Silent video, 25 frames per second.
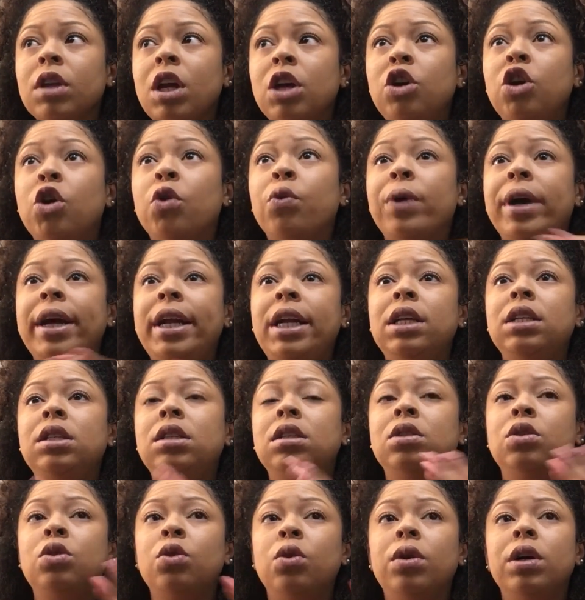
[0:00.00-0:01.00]
Uranus
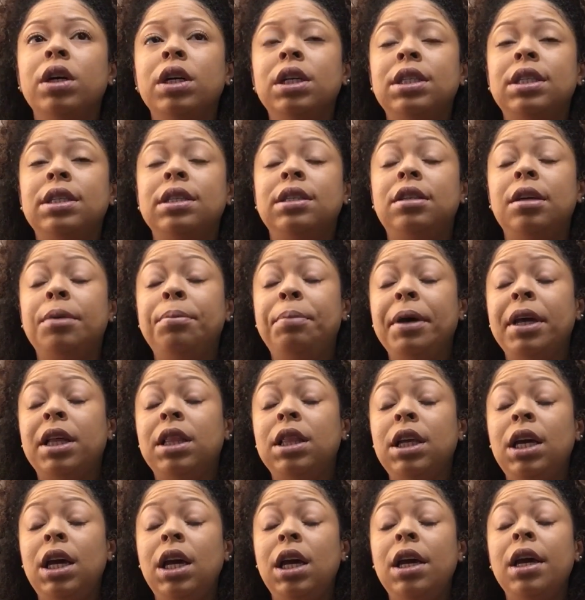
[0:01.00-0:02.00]
and Taurus is
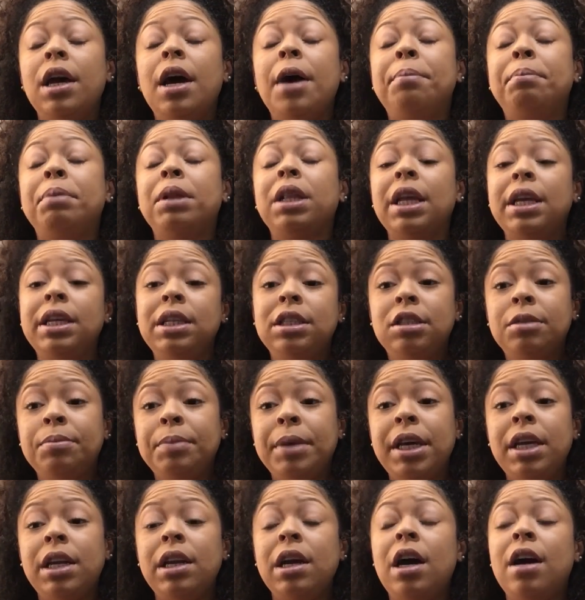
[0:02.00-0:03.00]
typically a
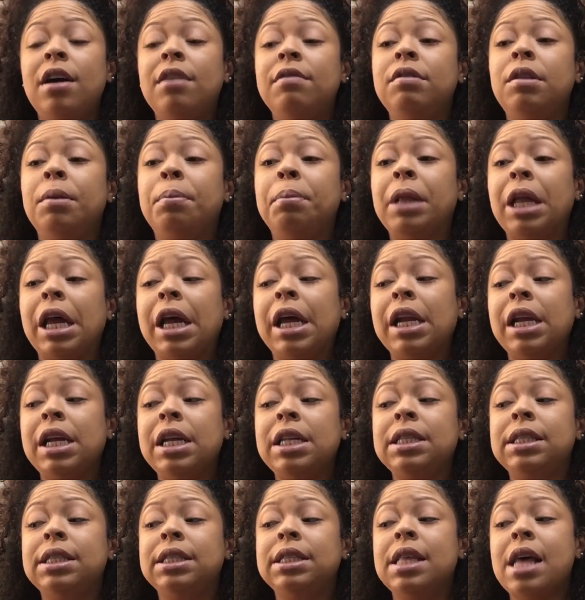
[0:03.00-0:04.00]
placement of the
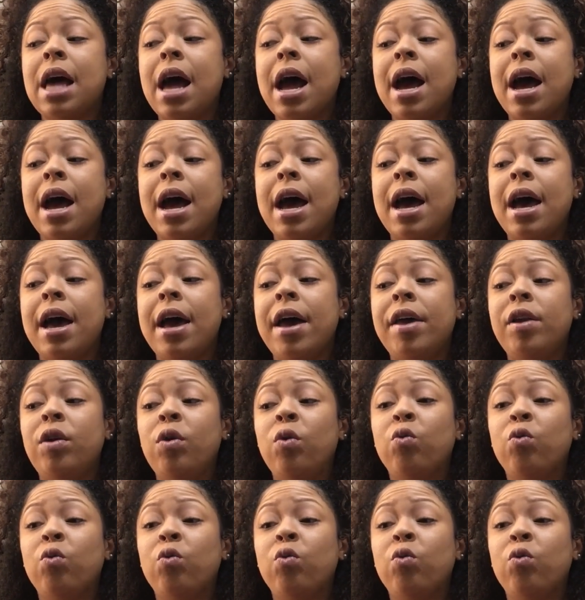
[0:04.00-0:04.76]
planets that